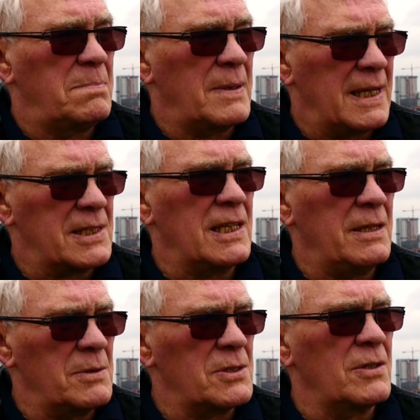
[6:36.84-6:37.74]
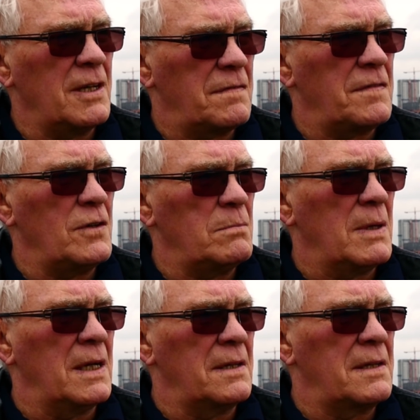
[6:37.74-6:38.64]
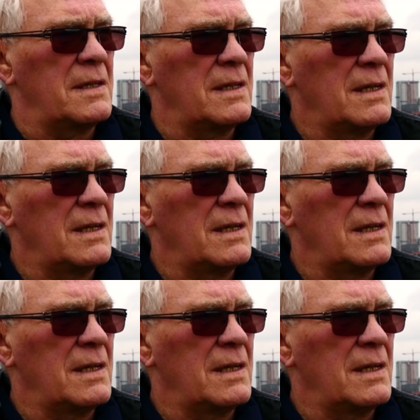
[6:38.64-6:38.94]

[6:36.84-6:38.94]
But actually, it was only a few months.